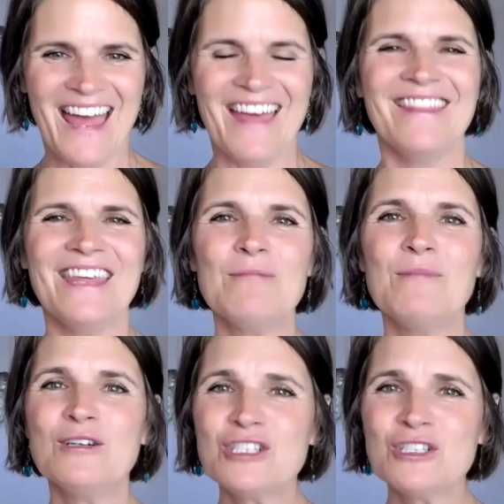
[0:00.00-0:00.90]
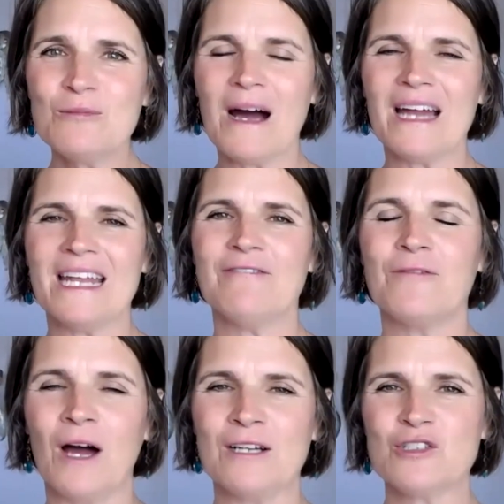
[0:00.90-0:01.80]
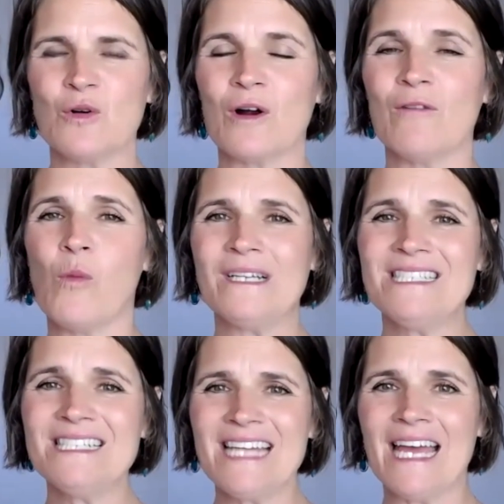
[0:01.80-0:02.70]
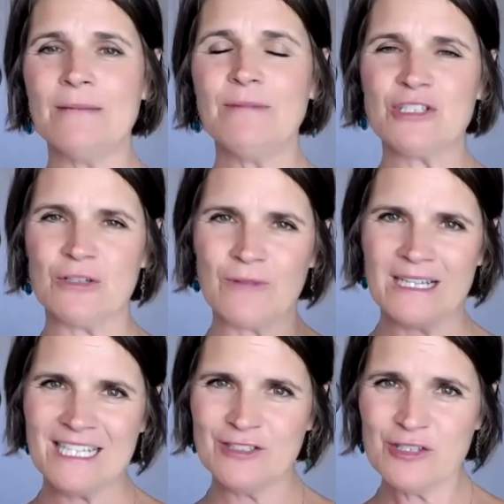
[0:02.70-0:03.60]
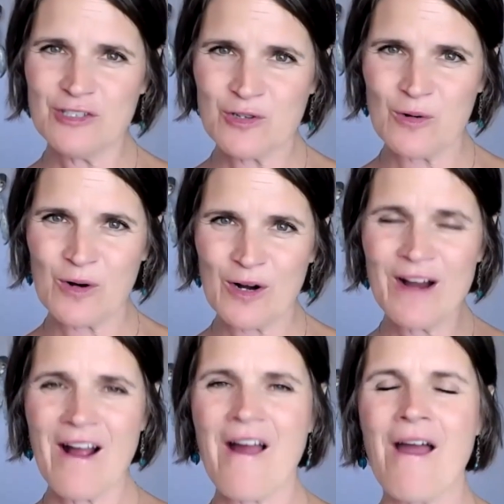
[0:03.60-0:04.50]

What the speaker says: The emotional body on a score of 1 to 10, be sure and write down your score.